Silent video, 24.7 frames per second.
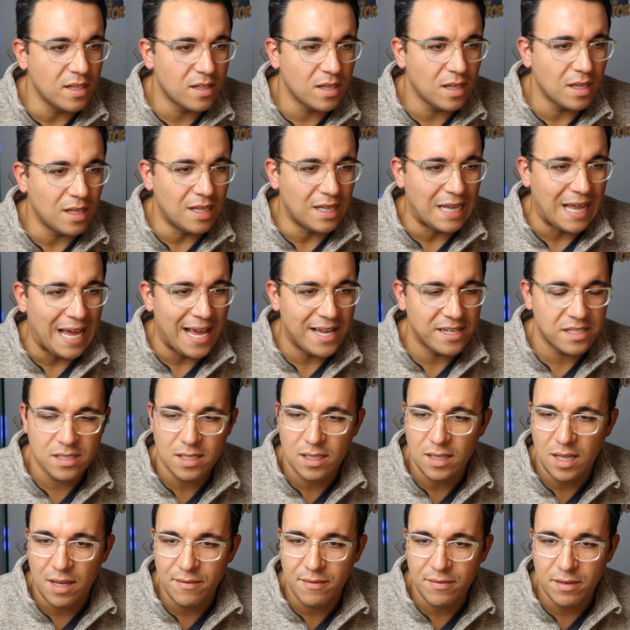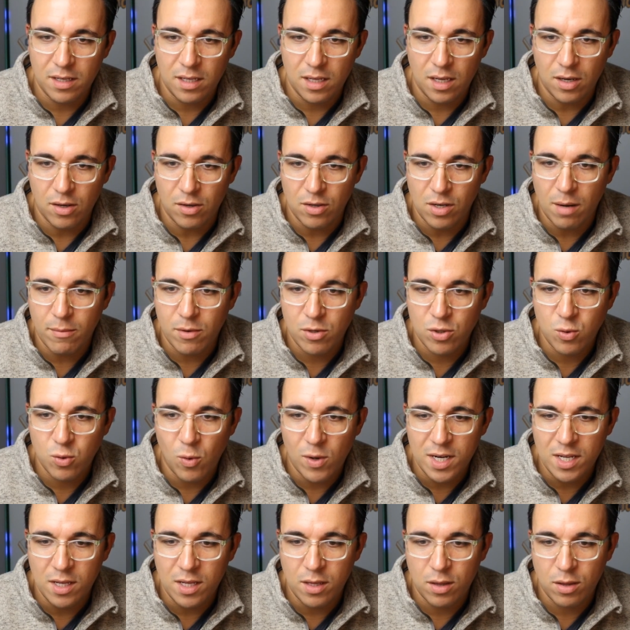the last 11 here. Number
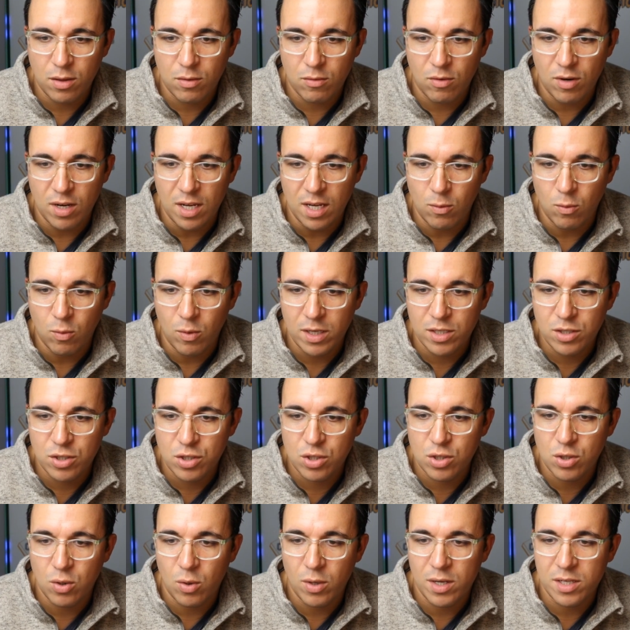23, which choice